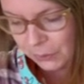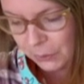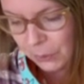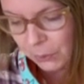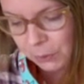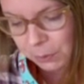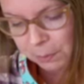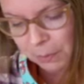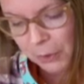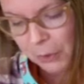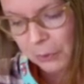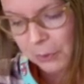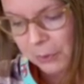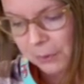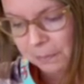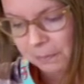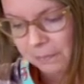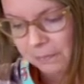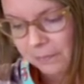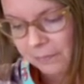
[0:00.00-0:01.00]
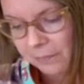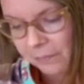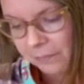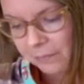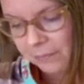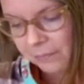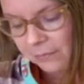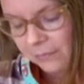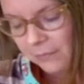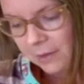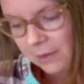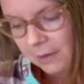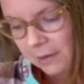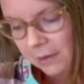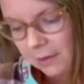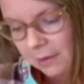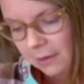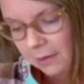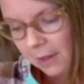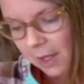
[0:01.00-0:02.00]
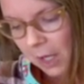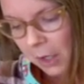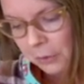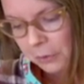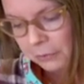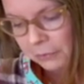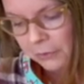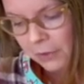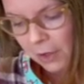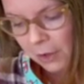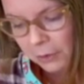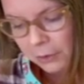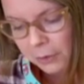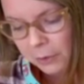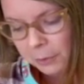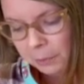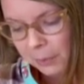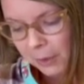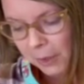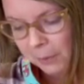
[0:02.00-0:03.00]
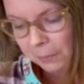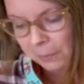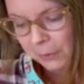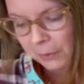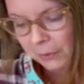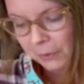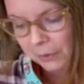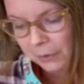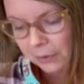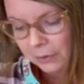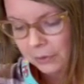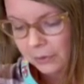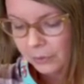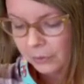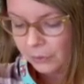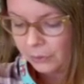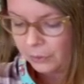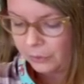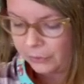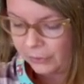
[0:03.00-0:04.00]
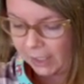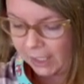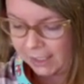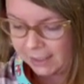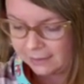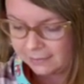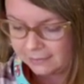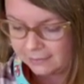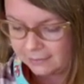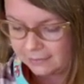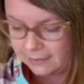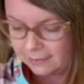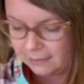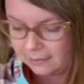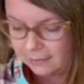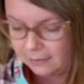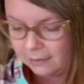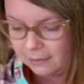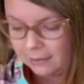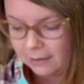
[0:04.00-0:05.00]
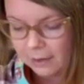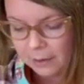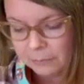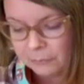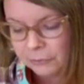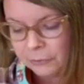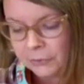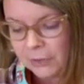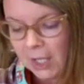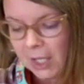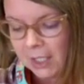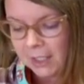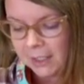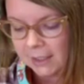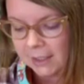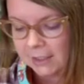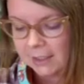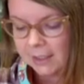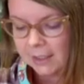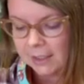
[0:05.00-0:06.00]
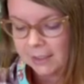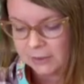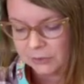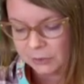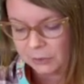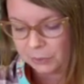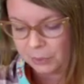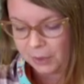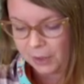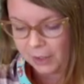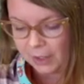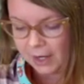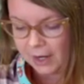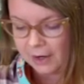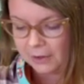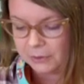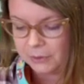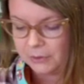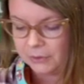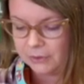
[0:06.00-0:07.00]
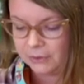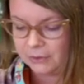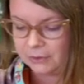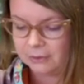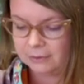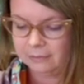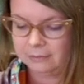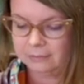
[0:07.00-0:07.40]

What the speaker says: old poem. "Out of colored paper, cranes come flying into our house."